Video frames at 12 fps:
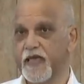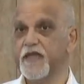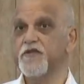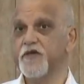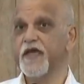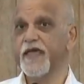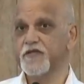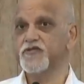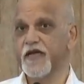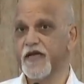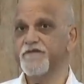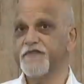And you're going
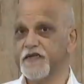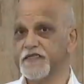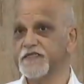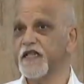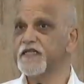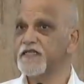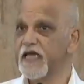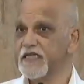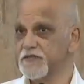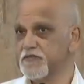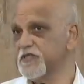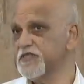to have the result
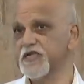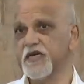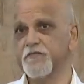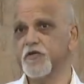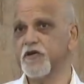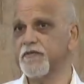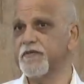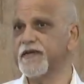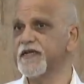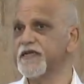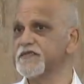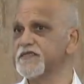as what Sheikh Abdul
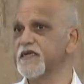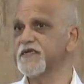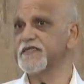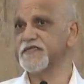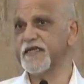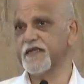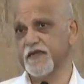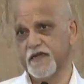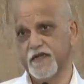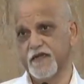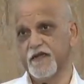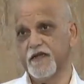Rahman Alexander said.
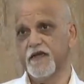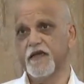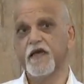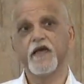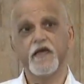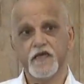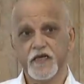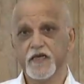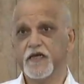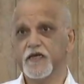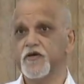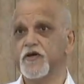
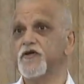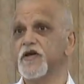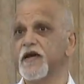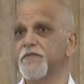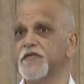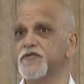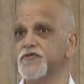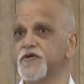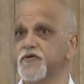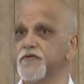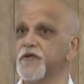You're going to come into a